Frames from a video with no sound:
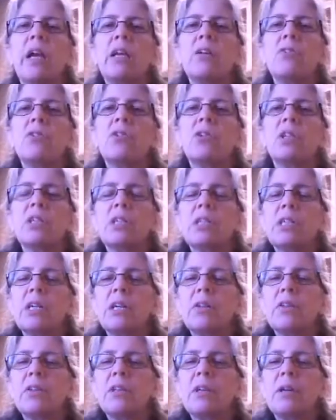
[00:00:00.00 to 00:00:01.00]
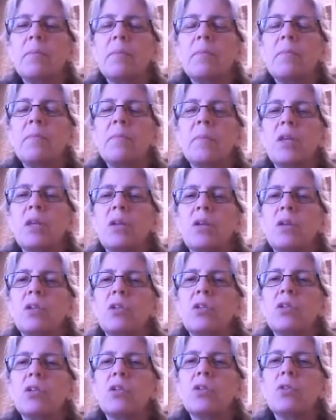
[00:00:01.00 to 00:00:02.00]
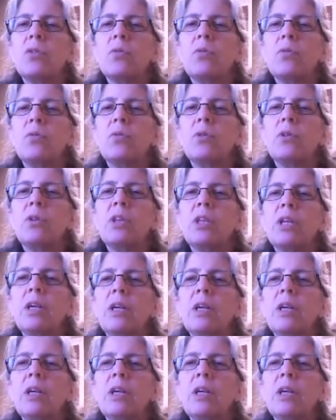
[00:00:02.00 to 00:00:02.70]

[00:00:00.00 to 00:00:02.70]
I usually tell them to